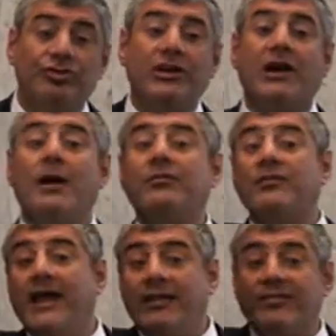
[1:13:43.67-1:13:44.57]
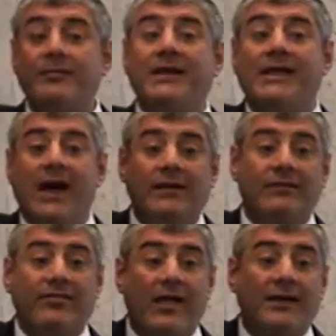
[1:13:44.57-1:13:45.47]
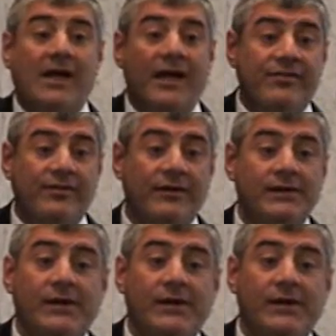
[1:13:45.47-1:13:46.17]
She comes netz, minyan, sunrise.